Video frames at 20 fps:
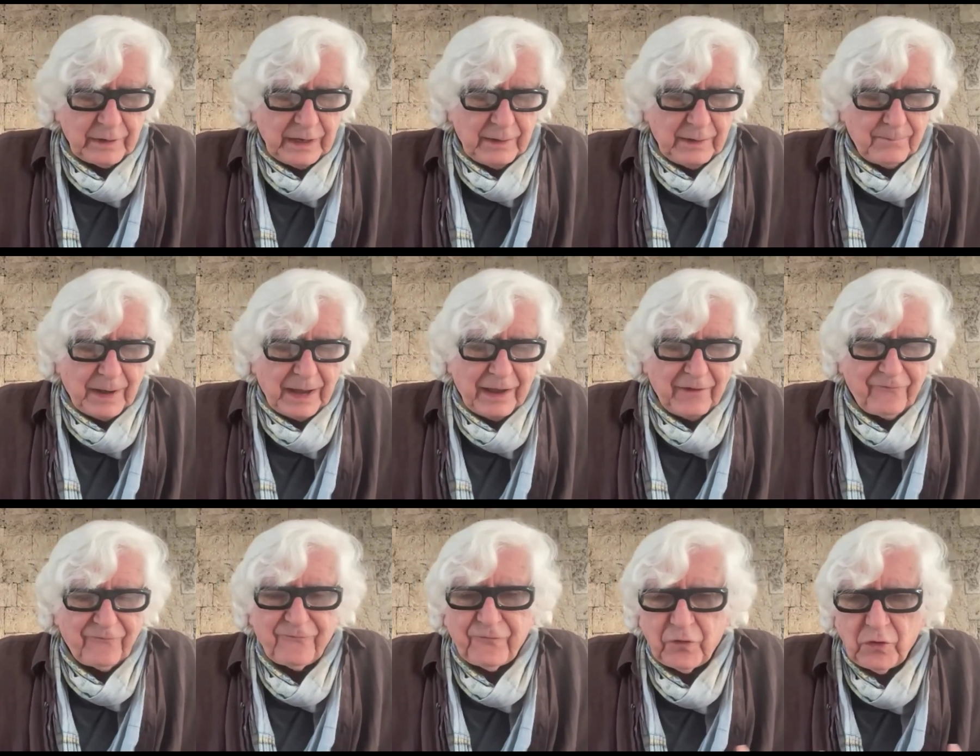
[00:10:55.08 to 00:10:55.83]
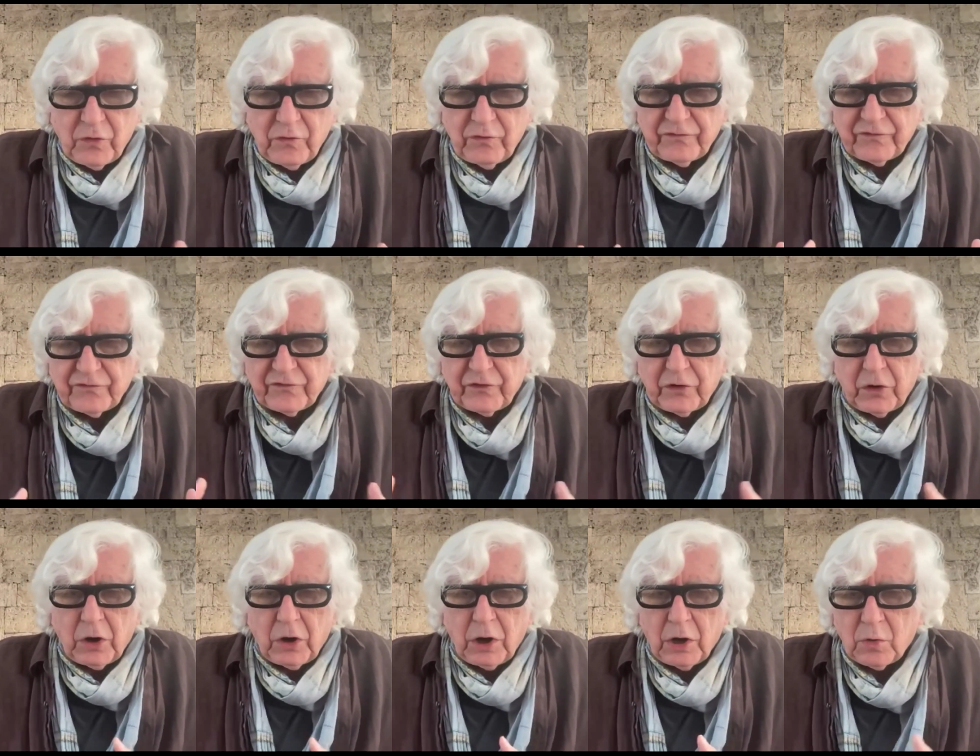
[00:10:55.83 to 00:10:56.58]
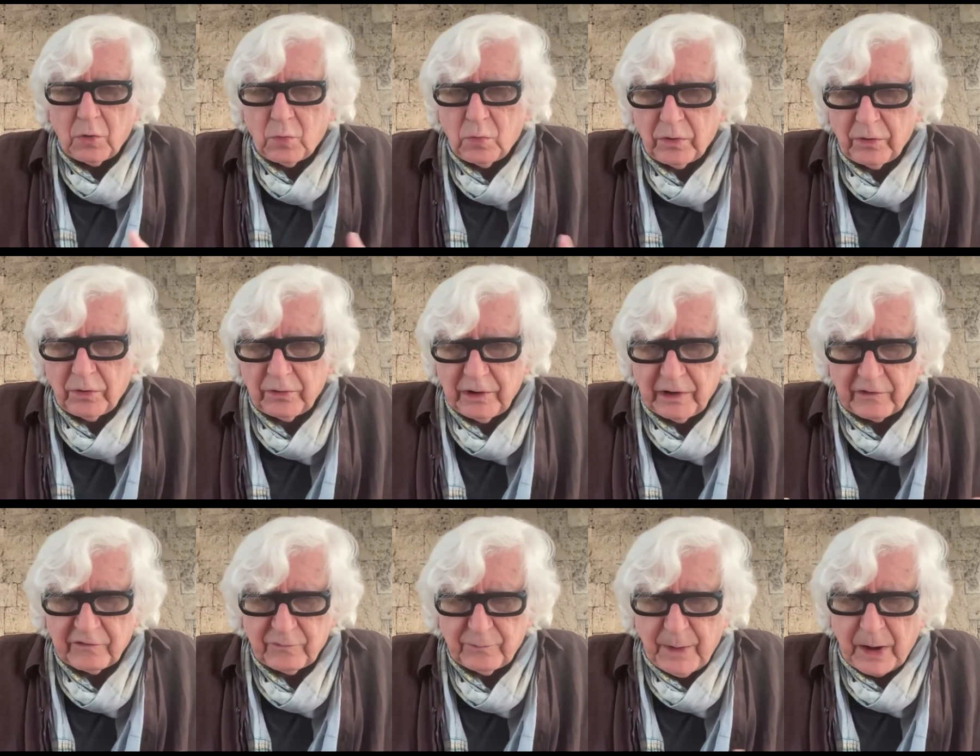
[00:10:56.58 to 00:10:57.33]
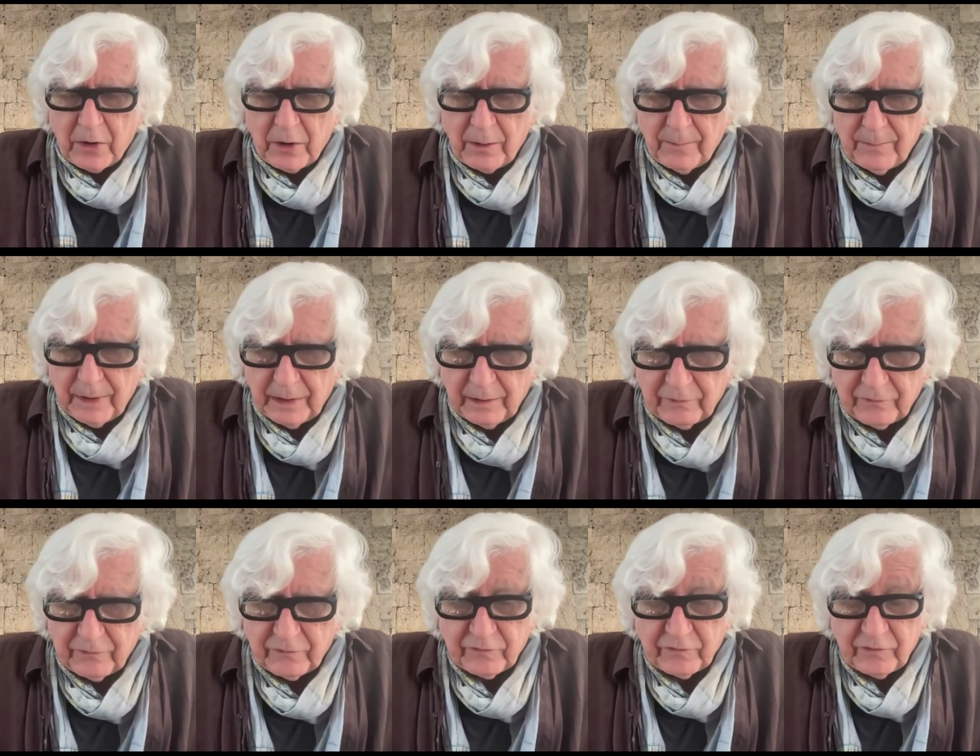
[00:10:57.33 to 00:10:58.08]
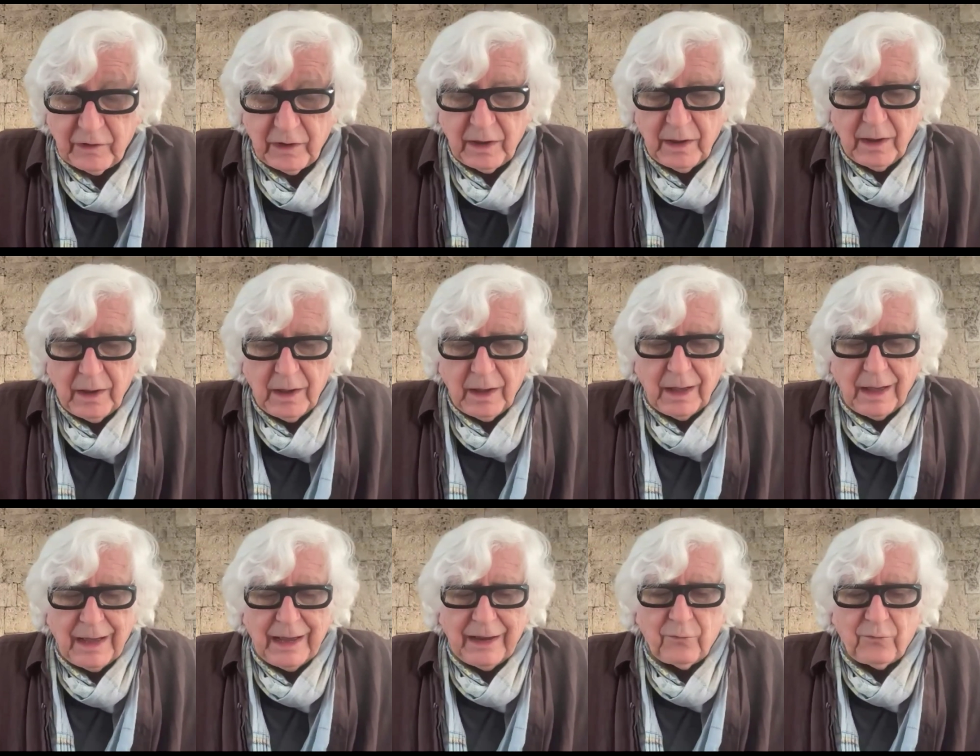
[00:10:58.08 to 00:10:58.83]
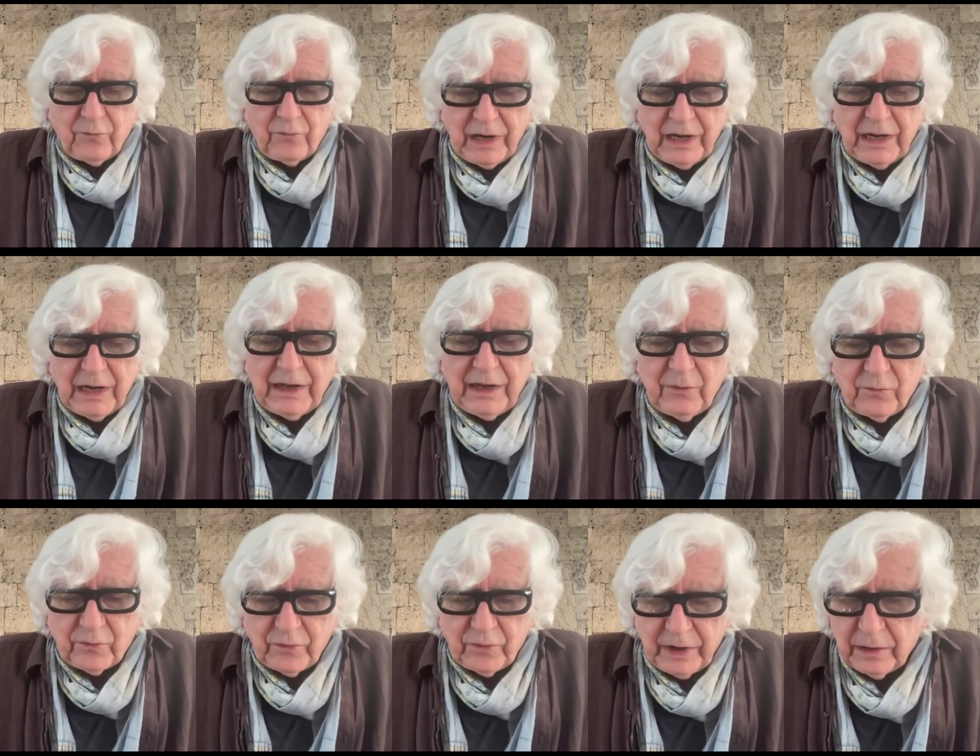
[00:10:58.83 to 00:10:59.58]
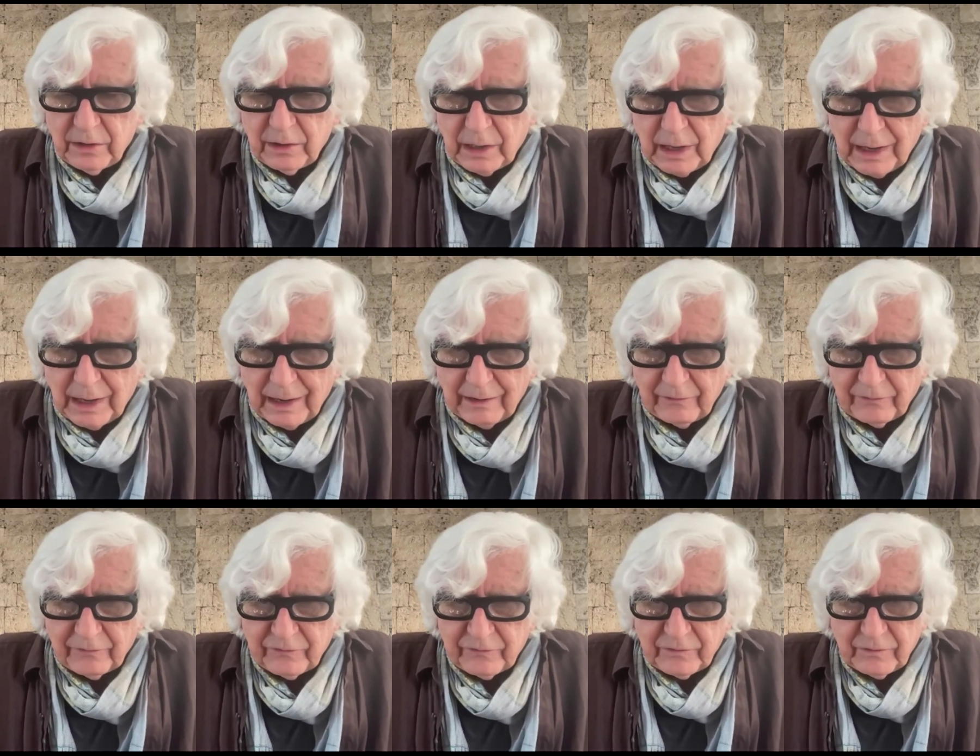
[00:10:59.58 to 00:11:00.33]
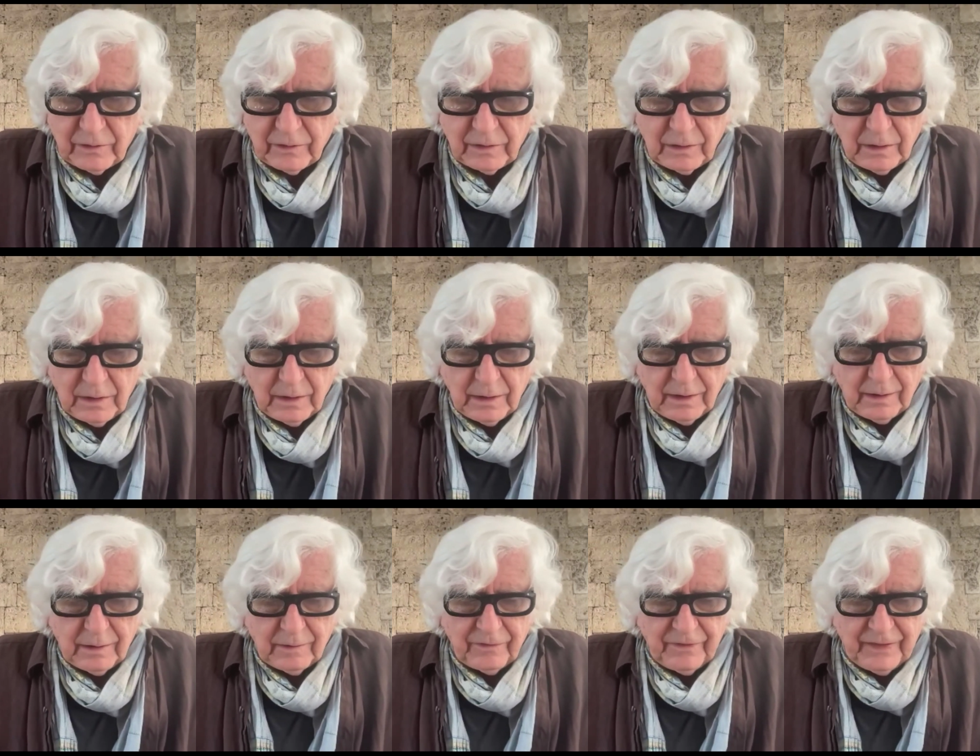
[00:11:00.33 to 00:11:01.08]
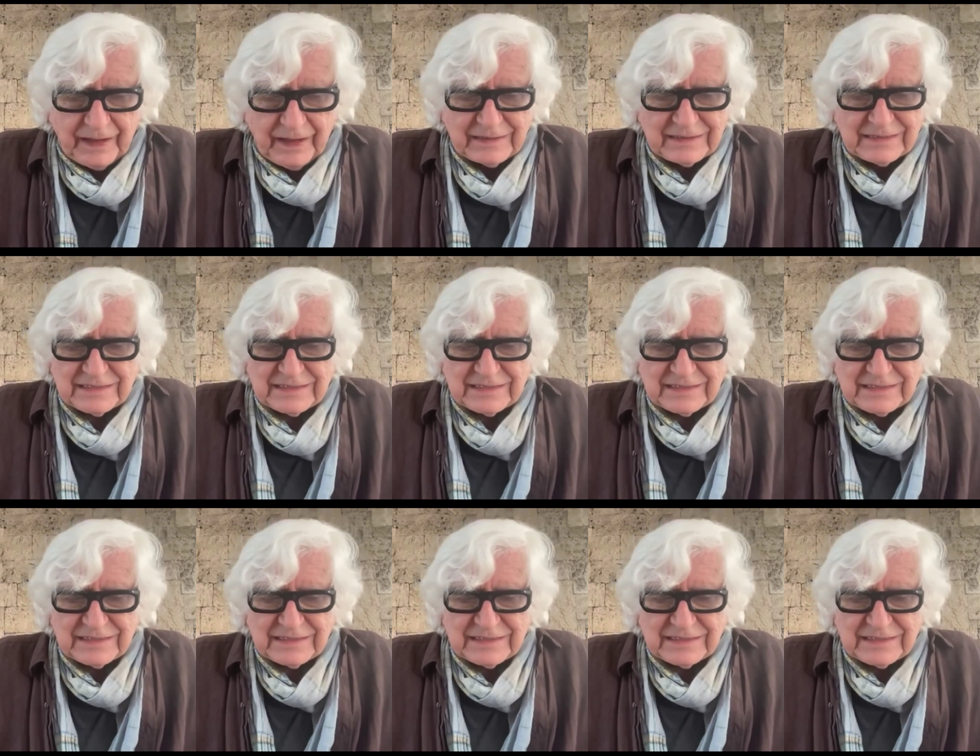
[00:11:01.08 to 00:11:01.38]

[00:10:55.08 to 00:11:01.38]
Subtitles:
in my first awkward experiments, I really realized that